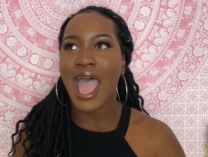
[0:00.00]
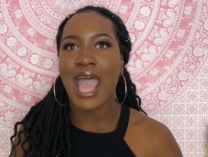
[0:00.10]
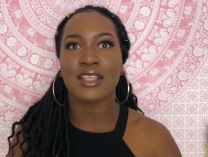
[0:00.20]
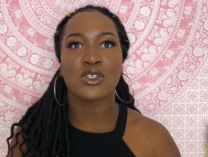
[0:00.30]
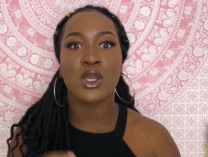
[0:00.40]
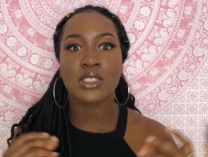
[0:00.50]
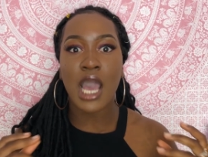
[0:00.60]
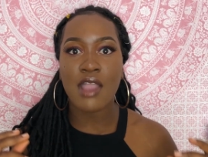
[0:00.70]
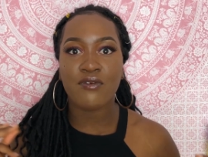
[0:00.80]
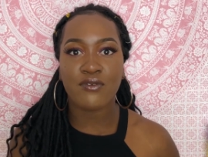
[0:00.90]
And you know,
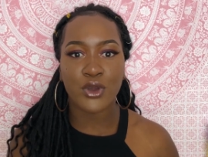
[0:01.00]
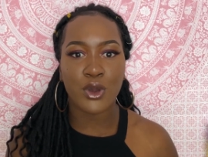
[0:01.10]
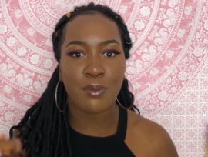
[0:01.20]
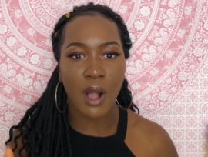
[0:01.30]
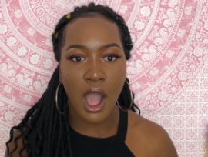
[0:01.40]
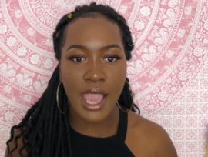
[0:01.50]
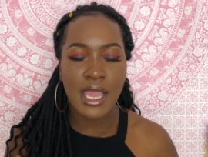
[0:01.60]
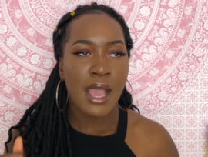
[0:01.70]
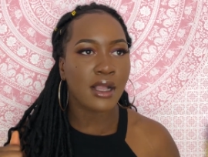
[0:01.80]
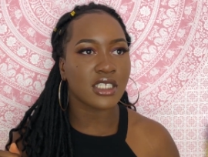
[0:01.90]
time flew
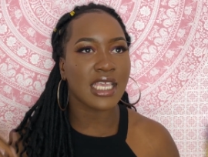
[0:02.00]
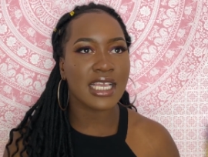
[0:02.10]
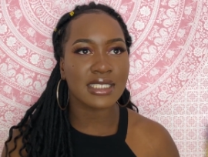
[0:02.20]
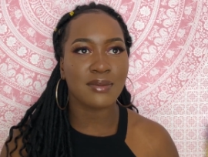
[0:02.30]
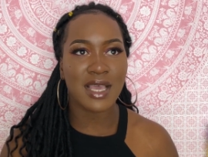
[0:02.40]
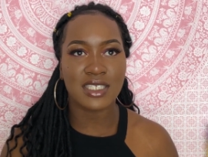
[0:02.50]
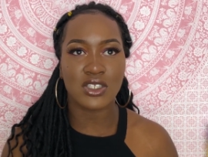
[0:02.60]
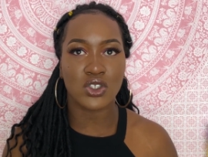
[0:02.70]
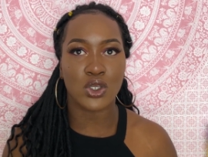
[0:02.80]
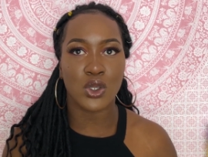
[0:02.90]
by, because hit
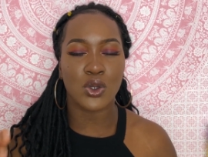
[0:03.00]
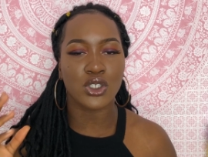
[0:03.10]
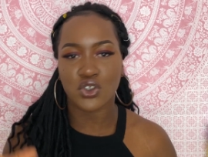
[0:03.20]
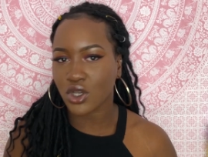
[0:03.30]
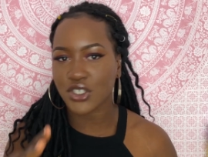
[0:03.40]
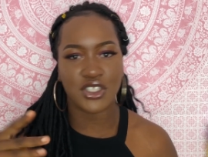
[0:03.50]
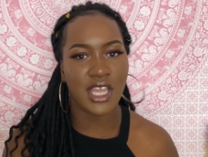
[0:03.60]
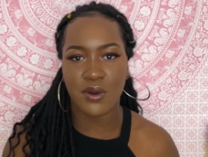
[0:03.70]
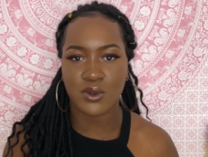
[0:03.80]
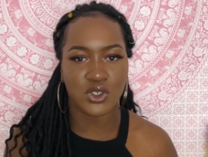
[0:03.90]
semester two, construction
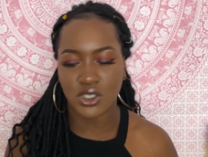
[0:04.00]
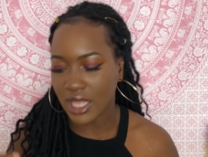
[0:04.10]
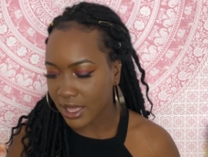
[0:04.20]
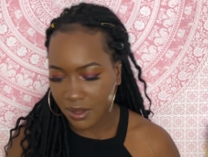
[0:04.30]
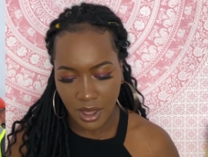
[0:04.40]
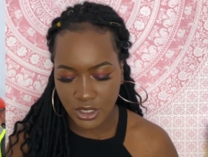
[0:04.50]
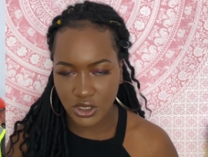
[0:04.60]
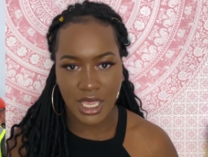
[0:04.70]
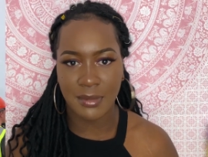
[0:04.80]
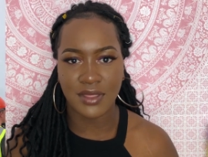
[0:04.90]
area was just like, it
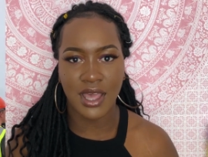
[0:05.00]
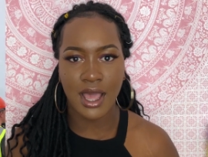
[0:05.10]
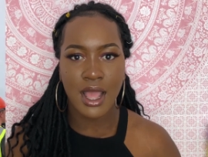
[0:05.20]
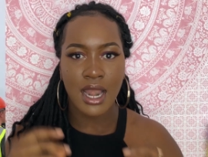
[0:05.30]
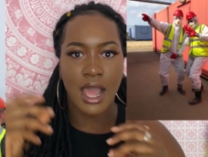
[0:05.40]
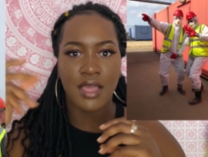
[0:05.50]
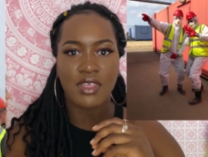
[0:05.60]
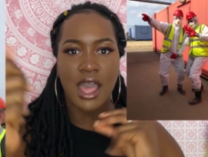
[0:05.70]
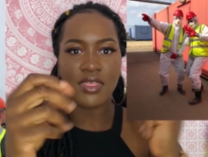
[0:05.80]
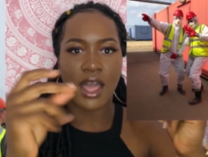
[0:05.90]
just came like that. Like
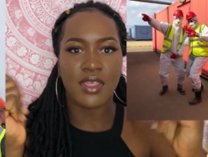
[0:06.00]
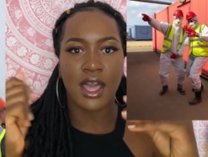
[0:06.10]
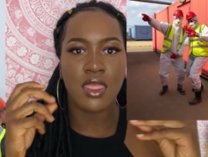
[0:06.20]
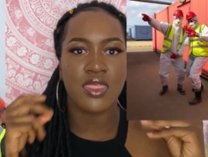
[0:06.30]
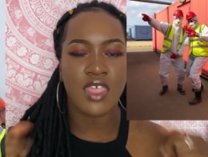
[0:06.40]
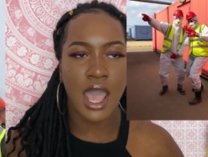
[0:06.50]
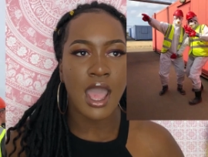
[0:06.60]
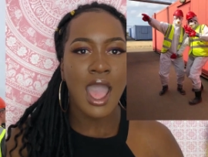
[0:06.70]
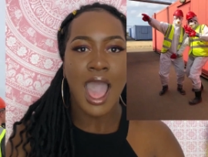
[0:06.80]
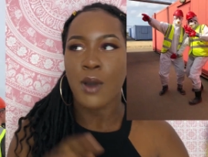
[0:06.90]

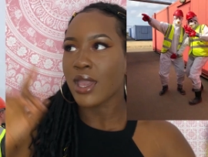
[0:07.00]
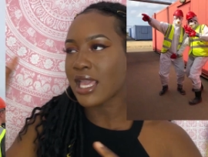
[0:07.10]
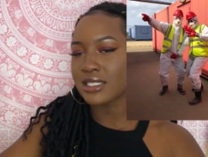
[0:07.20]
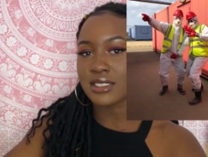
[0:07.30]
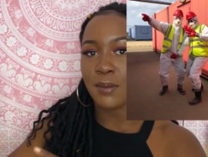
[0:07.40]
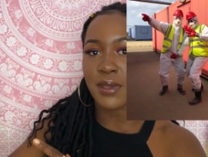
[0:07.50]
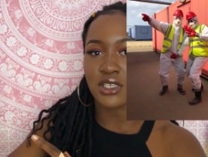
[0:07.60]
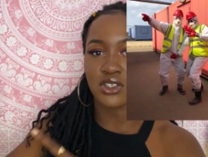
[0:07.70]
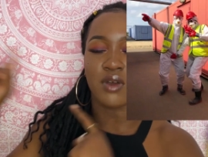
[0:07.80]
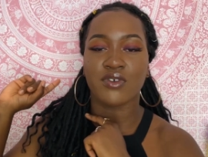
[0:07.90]
that. I would insert
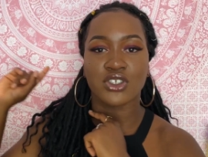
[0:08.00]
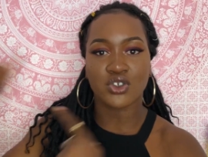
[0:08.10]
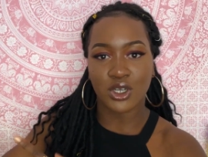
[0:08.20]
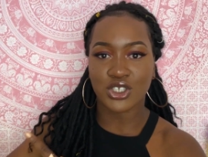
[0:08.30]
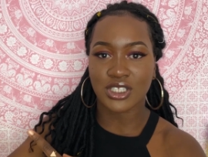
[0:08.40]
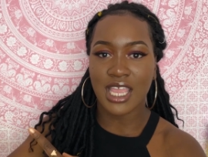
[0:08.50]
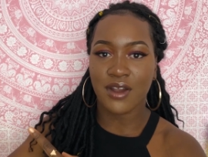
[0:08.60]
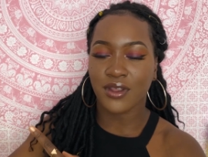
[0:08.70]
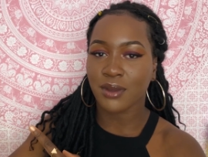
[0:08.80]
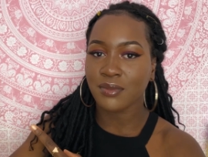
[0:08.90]
pictures of construction
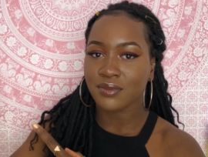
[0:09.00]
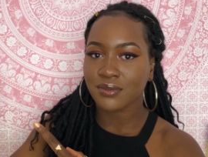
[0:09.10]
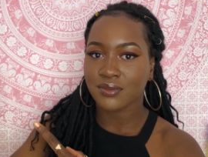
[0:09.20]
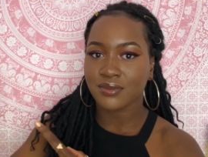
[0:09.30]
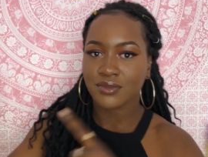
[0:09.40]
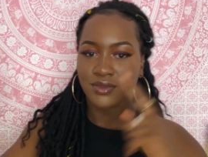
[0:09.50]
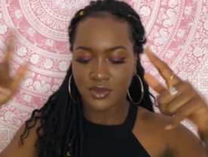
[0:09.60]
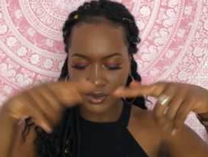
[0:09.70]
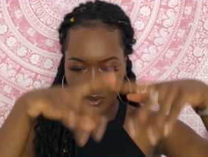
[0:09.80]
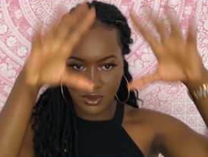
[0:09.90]
area.
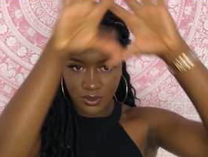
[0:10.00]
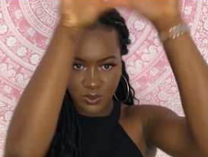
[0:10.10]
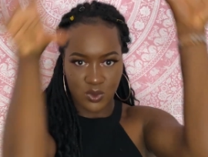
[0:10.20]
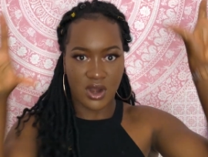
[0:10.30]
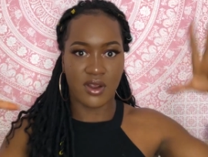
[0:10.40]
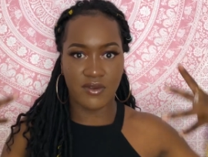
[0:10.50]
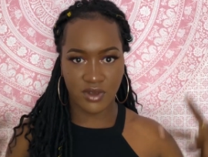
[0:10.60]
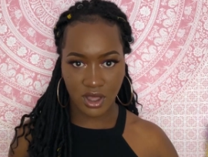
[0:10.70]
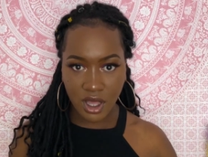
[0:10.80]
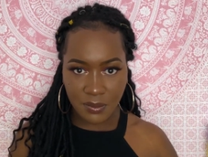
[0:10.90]

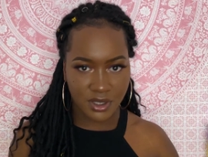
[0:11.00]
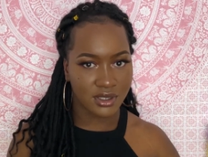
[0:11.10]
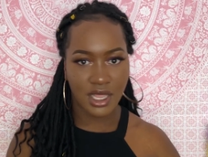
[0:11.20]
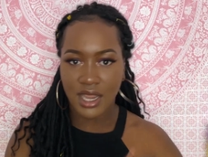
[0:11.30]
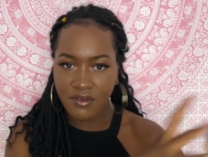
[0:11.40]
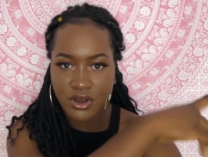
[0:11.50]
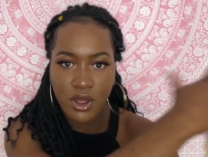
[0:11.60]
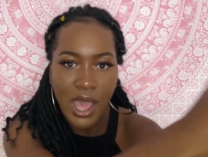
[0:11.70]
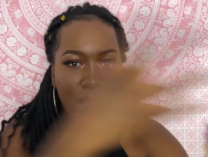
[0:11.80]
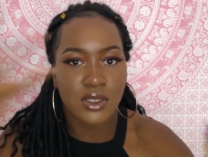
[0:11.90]
wherever, because I never
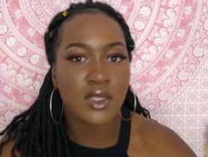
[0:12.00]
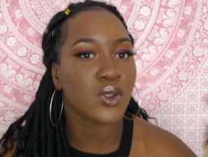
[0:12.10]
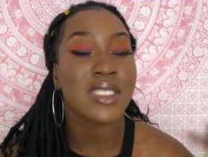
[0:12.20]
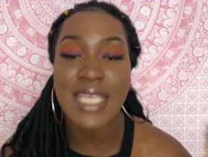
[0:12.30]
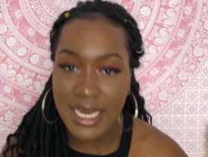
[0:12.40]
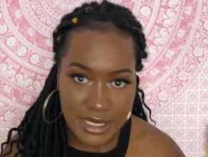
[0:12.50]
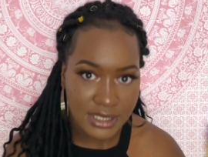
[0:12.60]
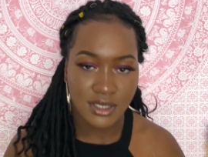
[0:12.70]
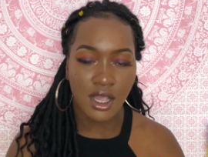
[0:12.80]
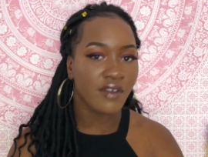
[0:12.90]
know how to do this
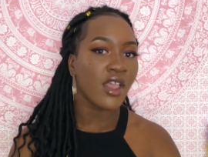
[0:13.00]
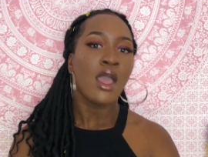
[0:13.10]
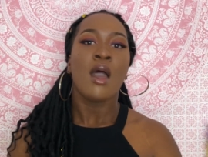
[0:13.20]
editing stuff.